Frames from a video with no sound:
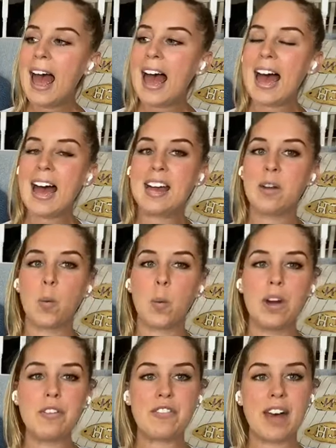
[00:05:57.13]
And
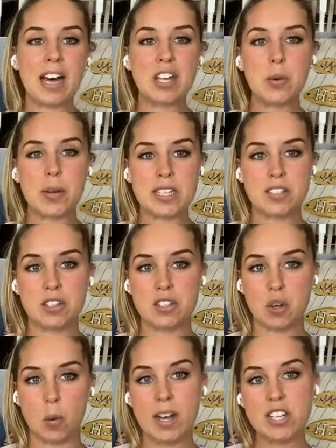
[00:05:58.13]
what value answers
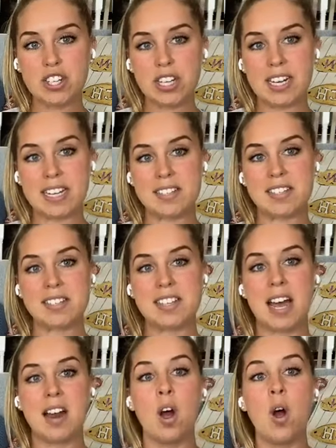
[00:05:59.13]
a question is
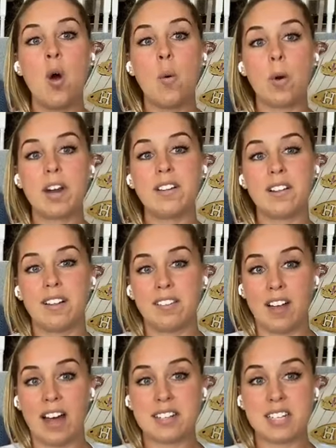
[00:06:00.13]
that what a
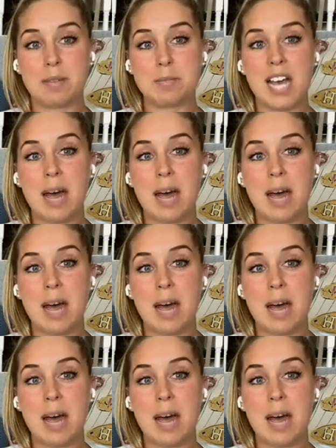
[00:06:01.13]
lot of times